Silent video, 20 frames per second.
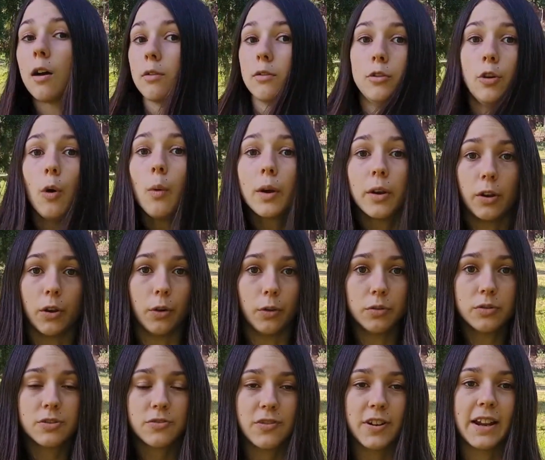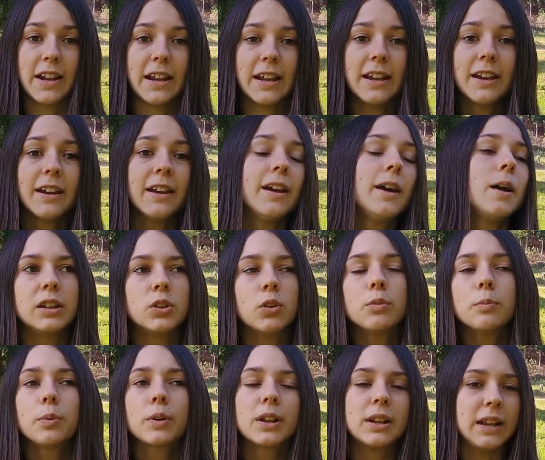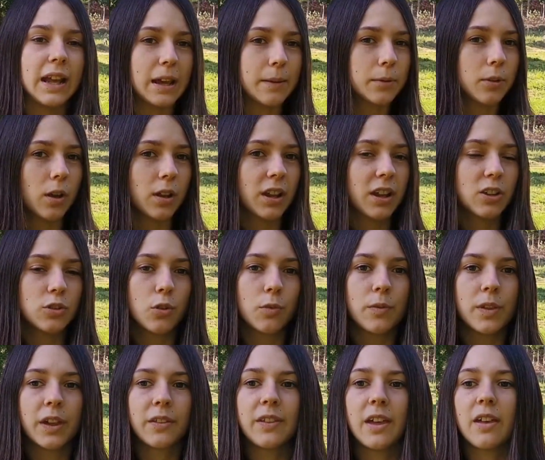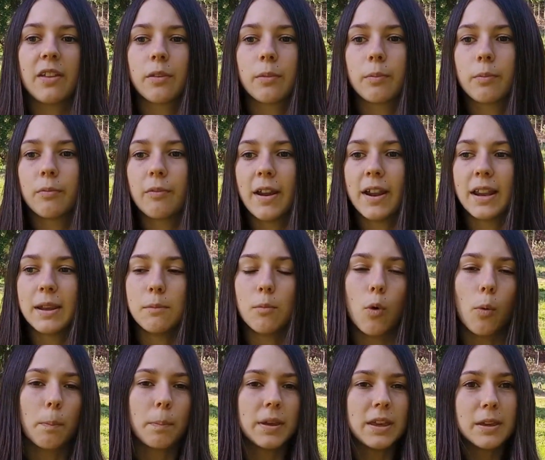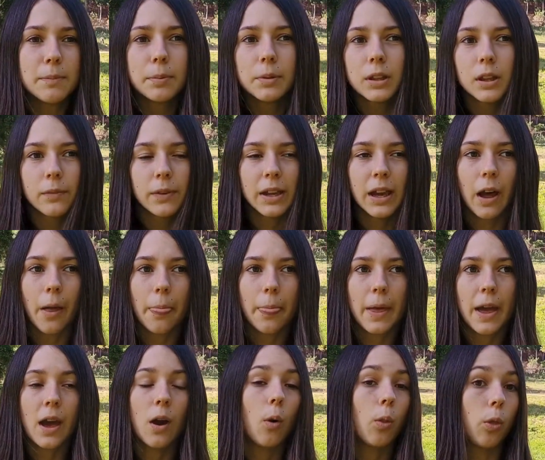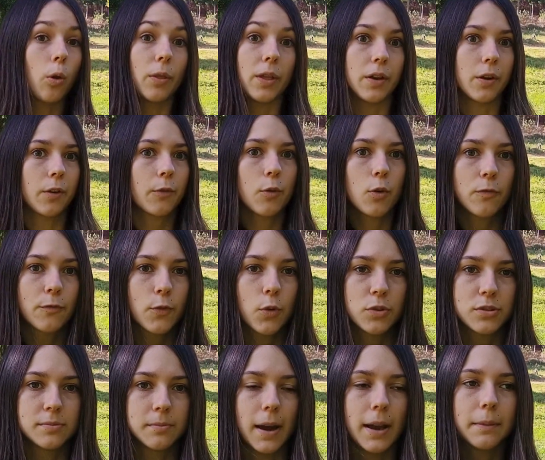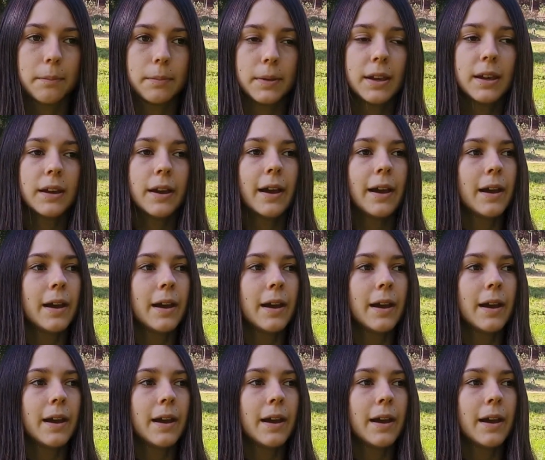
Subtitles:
no one knows really. I don't put a label on it. I don't think there's really more people living out there, although there of course might be.